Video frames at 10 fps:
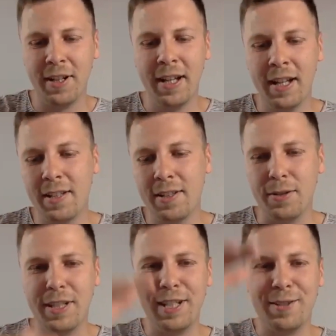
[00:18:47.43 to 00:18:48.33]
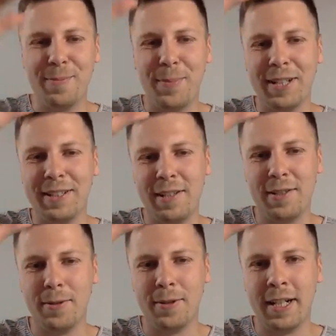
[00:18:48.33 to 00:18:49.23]
So you need to build a
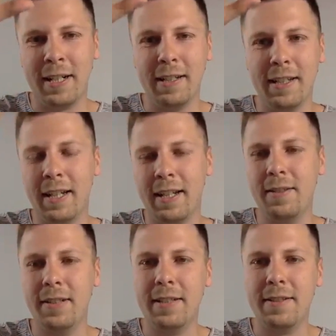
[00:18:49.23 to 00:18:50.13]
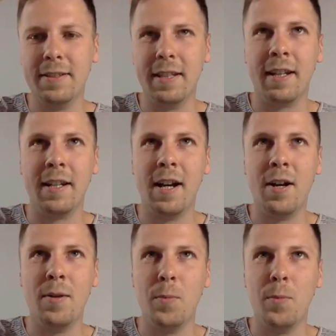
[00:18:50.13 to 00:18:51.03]
story. Like, you need to think how
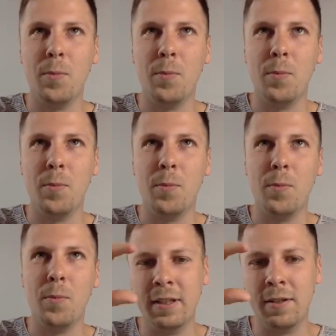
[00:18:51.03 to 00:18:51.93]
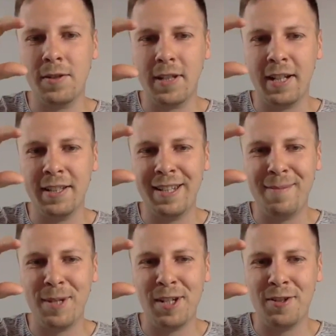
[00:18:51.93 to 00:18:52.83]
one image follows other
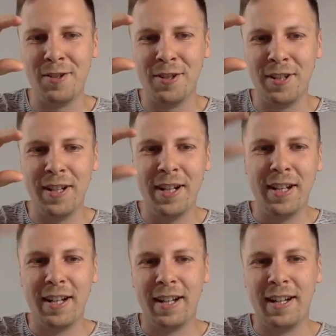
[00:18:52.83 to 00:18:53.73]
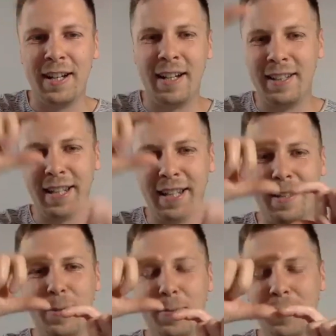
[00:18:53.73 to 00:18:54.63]
image. Like,
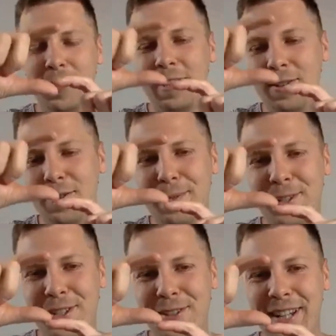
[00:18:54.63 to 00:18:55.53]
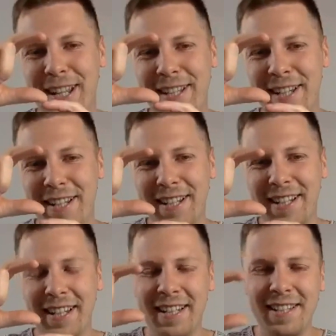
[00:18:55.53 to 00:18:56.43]
put these two images together.
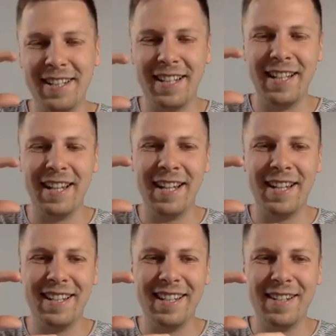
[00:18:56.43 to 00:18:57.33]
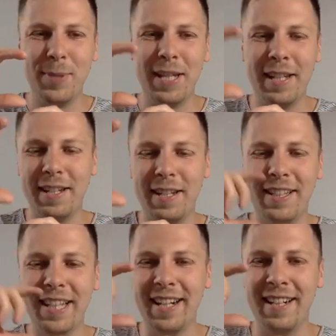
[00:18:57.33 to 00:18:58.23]
Is it gonna be
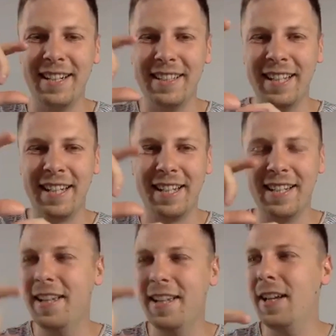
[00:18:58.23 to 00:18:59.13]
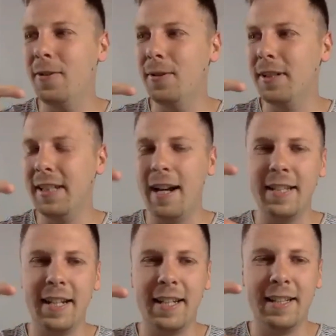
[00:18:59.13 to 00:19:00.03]
clear? Like, or are they
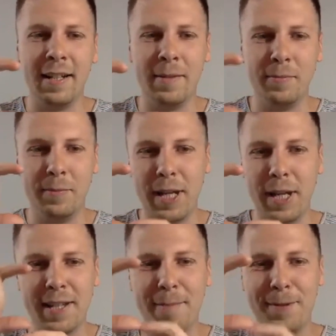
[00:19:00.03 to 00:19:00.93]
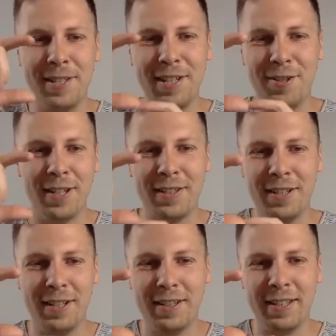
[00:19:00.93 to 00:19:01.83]
gonna mess up with each other?
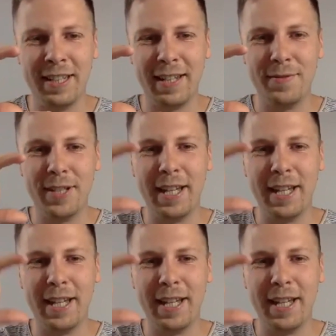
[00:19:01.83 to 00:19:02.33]
Like, if they have the